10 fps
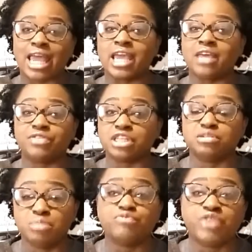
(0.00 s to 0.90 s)
And this
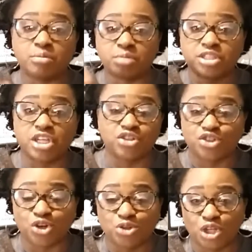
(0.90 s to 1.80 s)
is Ms. V. will continue
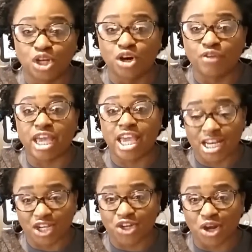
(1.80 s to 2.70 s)
to show you love
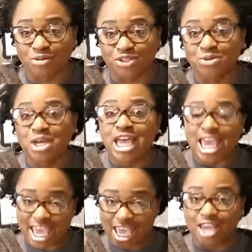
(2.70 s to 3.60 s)
and encourage you.
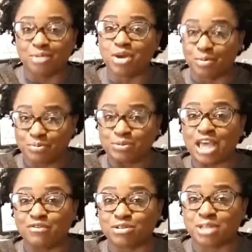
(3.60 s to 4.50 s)
And I'm going to help you
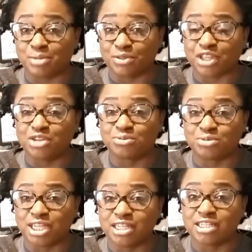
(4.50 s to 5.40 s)
save on some of the things you
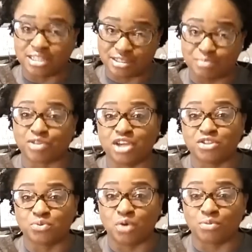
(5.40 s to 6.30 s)
need to get some
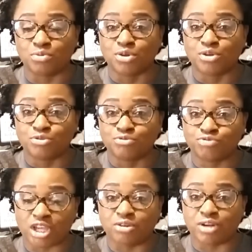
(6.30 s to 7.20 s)
things you want.
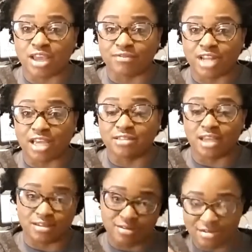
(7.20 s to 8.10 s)
Thank you and have a nice
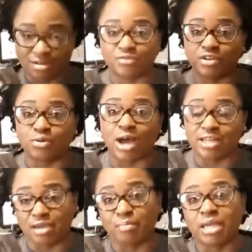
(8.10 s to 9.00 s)
day. I'm finna go
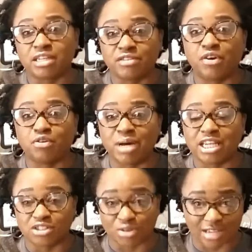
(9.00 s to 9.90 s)
out there and make these folks
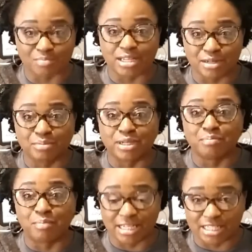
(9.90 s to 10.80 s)
money so I can make them
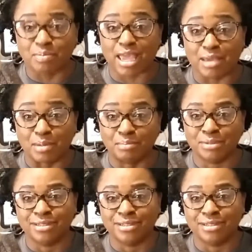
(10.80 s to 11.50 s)
make this payment.